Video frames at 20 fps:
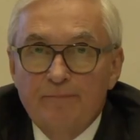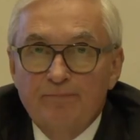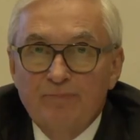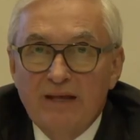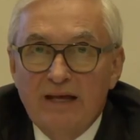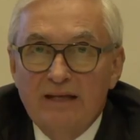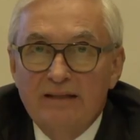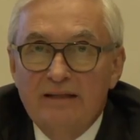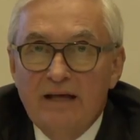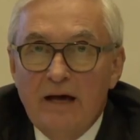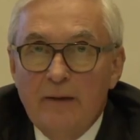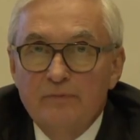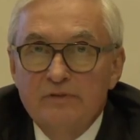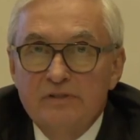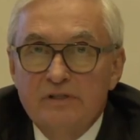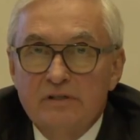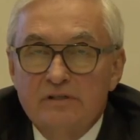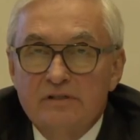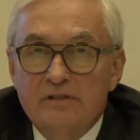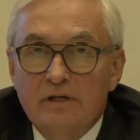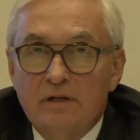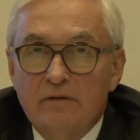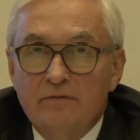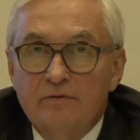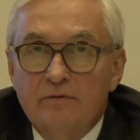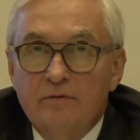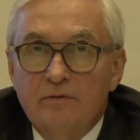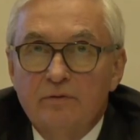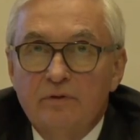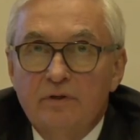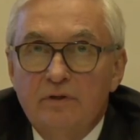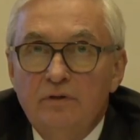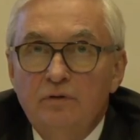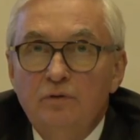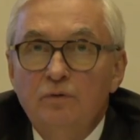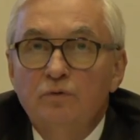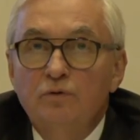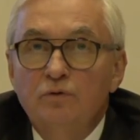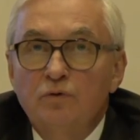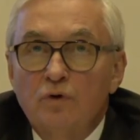adapts itself to the
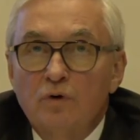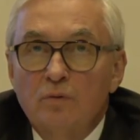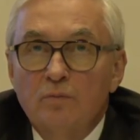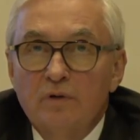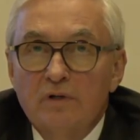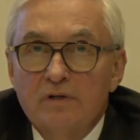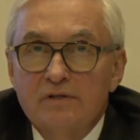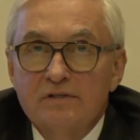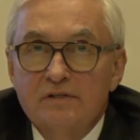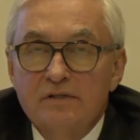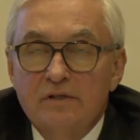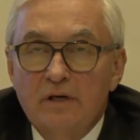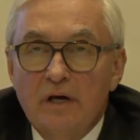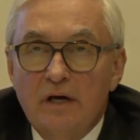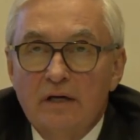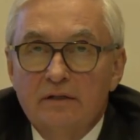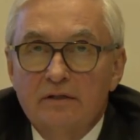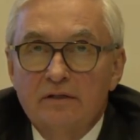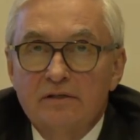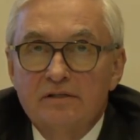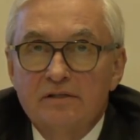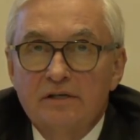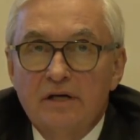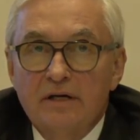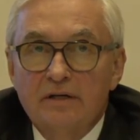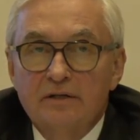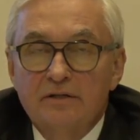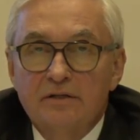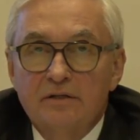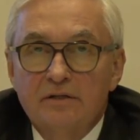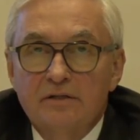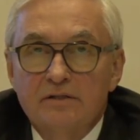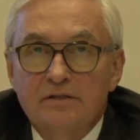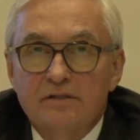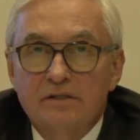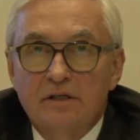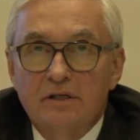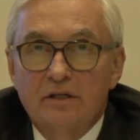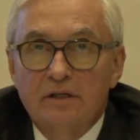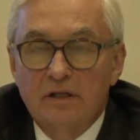new normalcy under sanctions
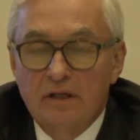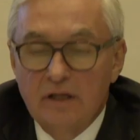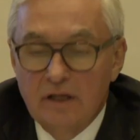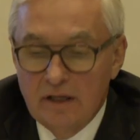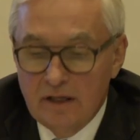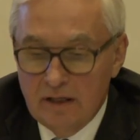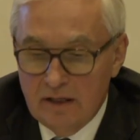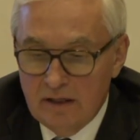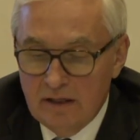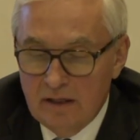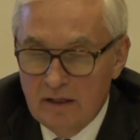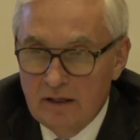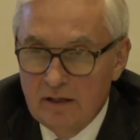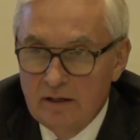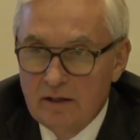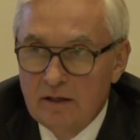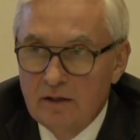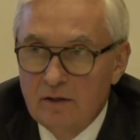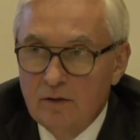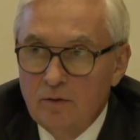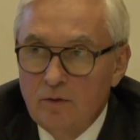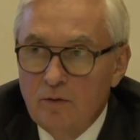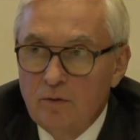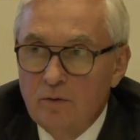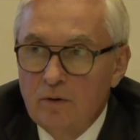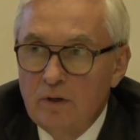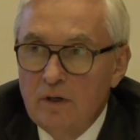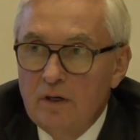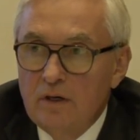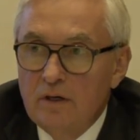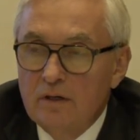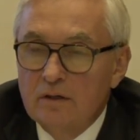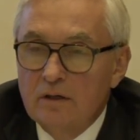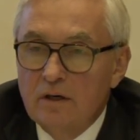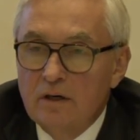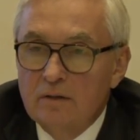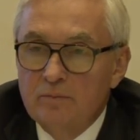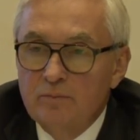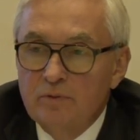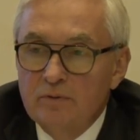and, and uh, low
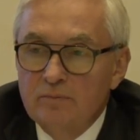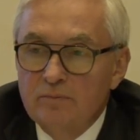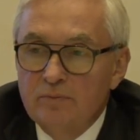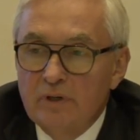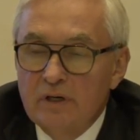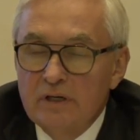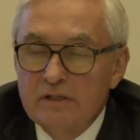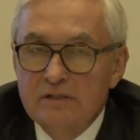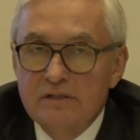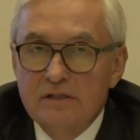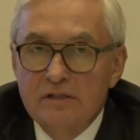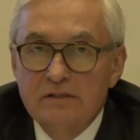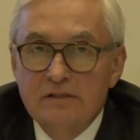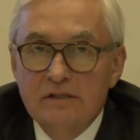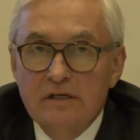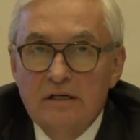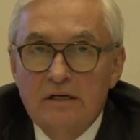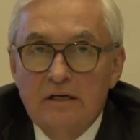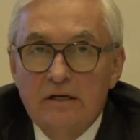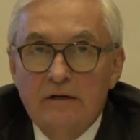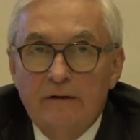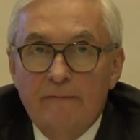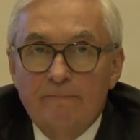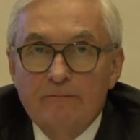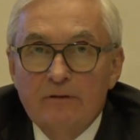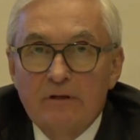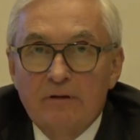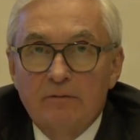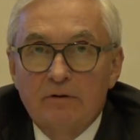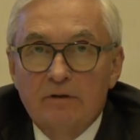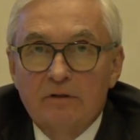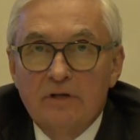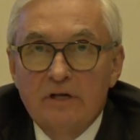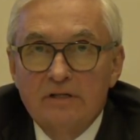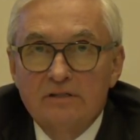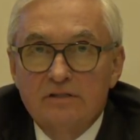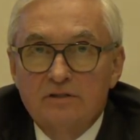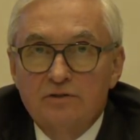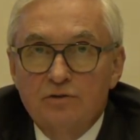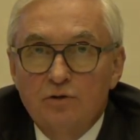carbon prices
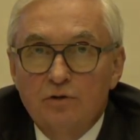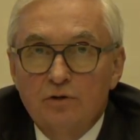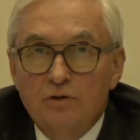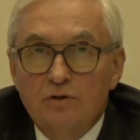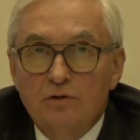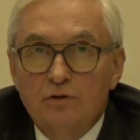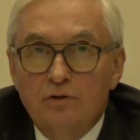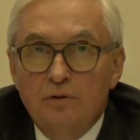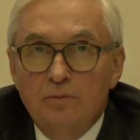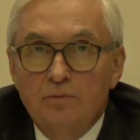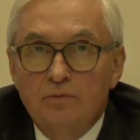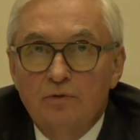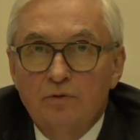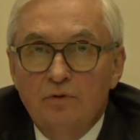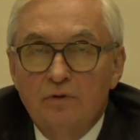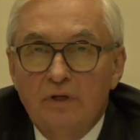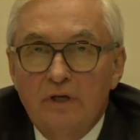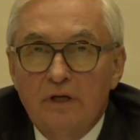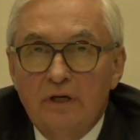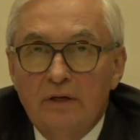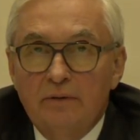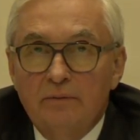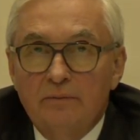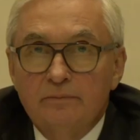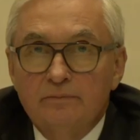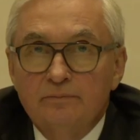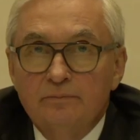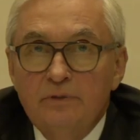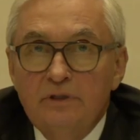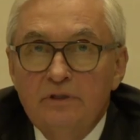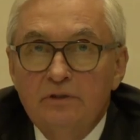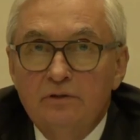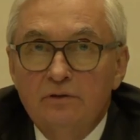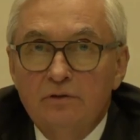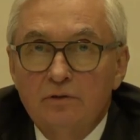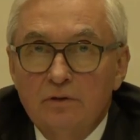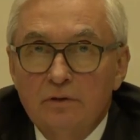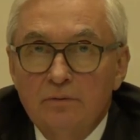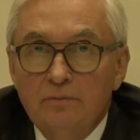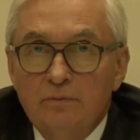that's short term today. Mid
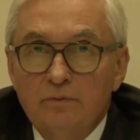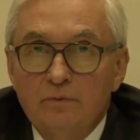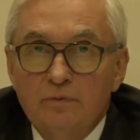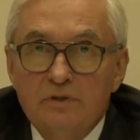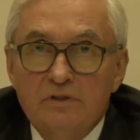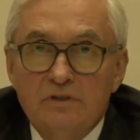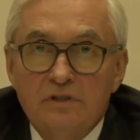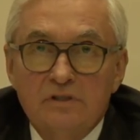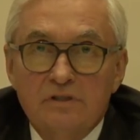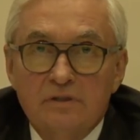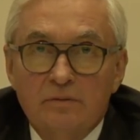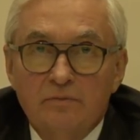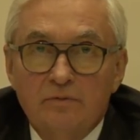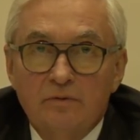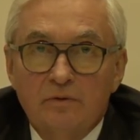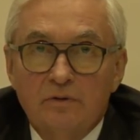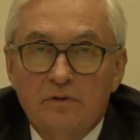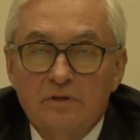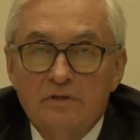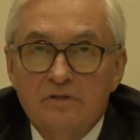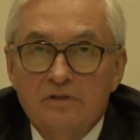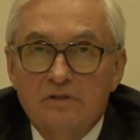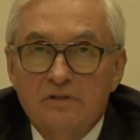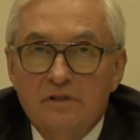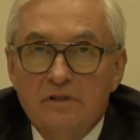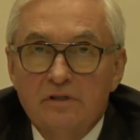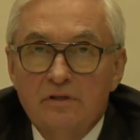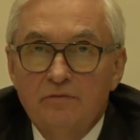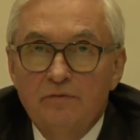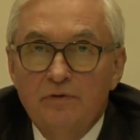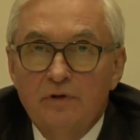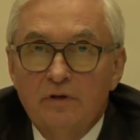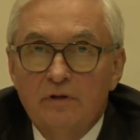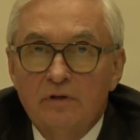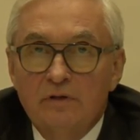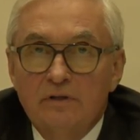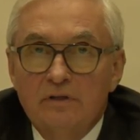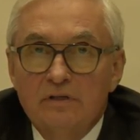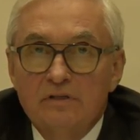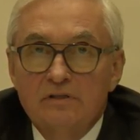term, we see some risks and
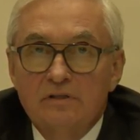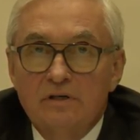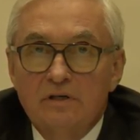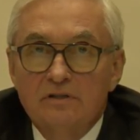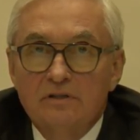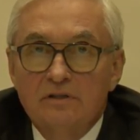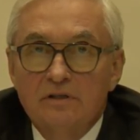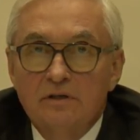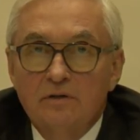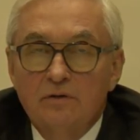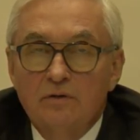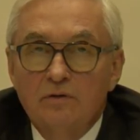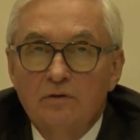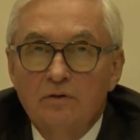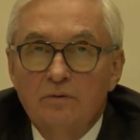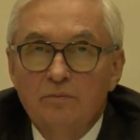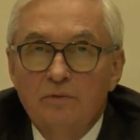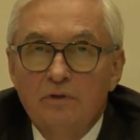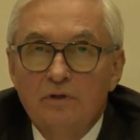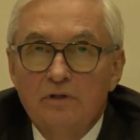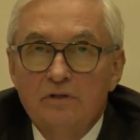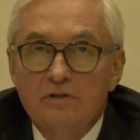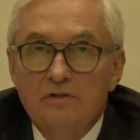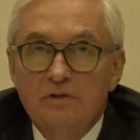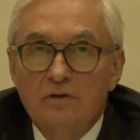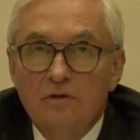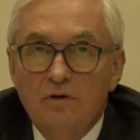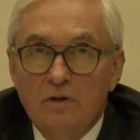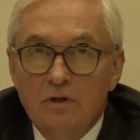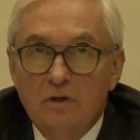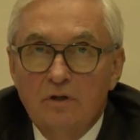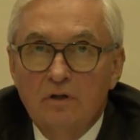difficulties. Russian economy is not